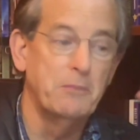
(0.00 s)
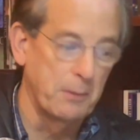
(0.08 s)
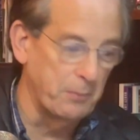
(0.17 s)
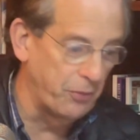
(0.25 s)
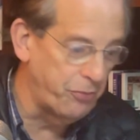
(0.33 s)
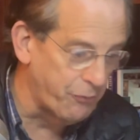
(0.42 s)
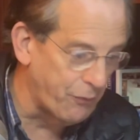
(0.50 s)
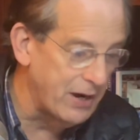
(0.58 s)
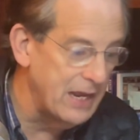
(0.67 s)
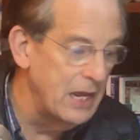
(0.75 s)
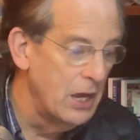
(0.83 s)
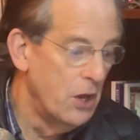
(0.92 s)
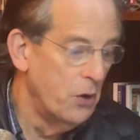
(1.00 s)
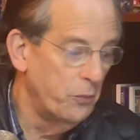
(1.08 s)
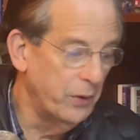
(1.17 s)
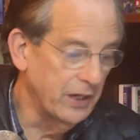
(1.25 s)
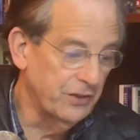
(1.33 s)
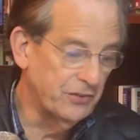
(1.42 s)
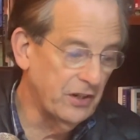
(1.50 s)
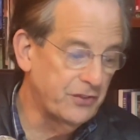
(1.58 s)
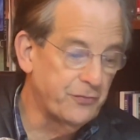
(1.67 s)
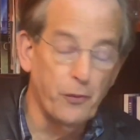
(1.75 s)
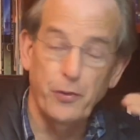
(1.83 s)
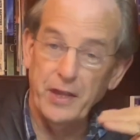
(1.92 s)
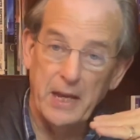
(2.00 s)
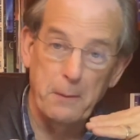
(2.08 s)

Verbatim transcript: Number three, we exist for the